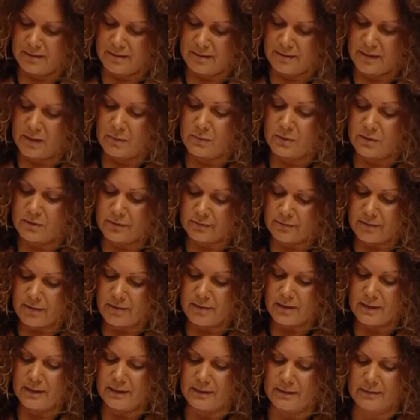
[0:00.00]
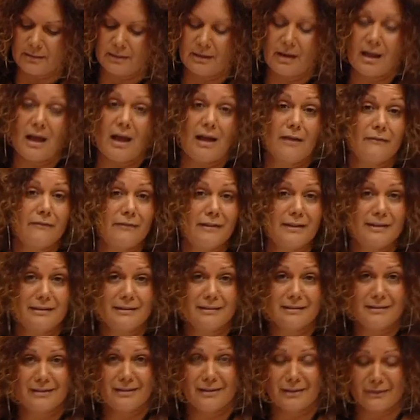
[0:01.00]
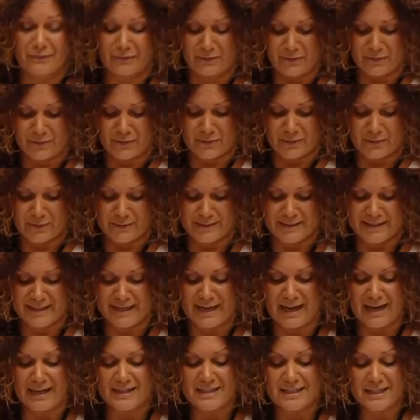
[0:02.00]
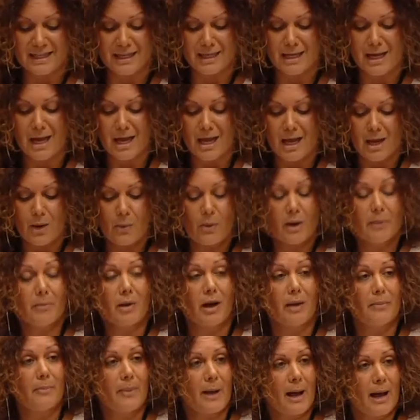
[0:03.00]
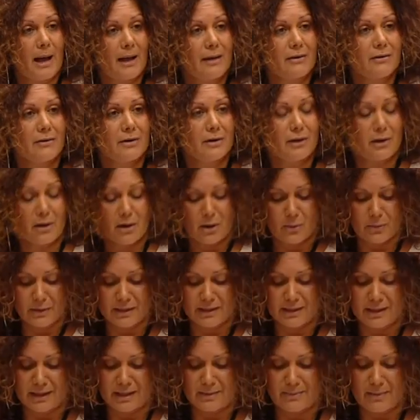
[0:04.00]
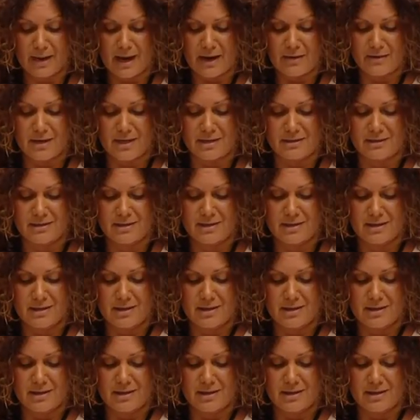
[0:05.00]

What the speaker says: They were crying, laughing, of course, and asking when my partner and I were getting married.